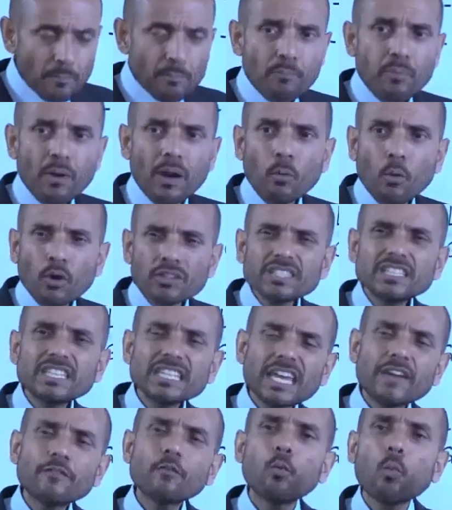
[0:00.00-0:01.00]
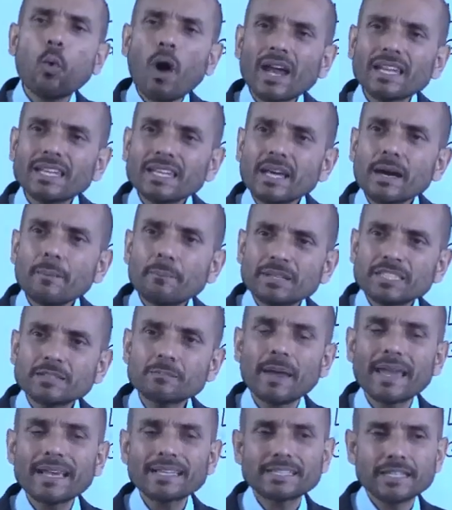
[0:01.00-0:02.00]
but I wanted to give one
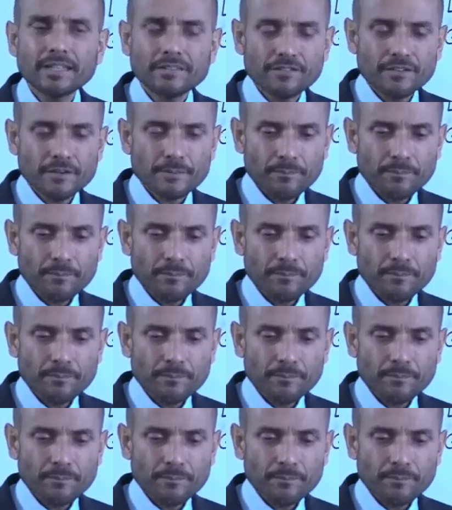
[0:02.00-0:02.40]
perspective,